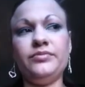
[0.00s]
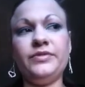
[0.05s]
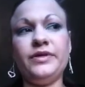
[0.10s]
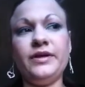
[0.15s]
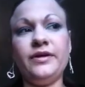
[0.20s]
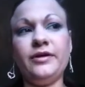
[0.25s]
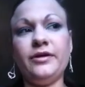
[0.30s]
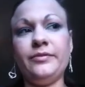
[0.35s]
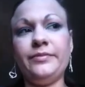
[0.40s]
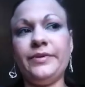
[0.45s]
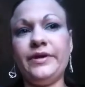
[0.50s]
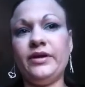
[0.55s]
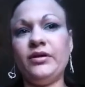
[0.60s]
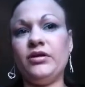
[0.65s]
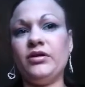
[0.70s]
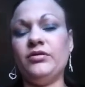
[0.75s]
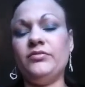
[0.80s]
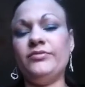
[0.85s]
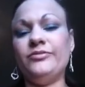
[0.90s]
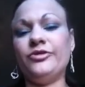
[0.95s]
they had me
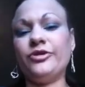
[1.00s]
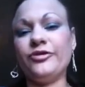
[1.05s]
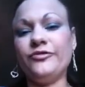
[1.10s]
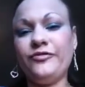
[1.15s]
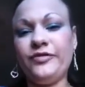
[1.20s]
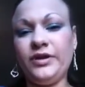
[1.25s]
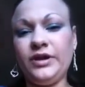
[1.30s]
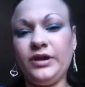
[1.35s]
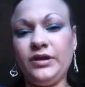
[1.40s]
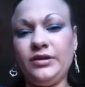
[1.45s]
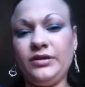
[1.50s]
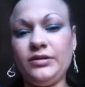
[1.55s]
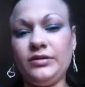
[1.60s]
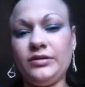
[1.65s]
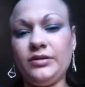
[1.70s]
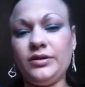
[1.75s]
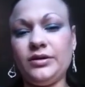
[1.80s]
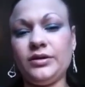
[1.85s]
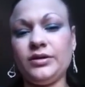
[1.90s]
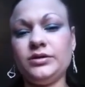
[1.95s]
on
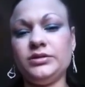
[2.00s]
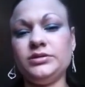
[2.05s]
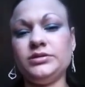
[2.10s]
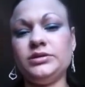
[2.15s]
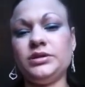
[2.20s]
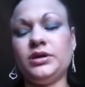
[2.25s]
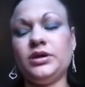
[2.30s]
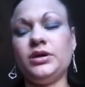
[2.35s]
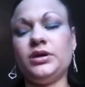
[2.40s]
morphine and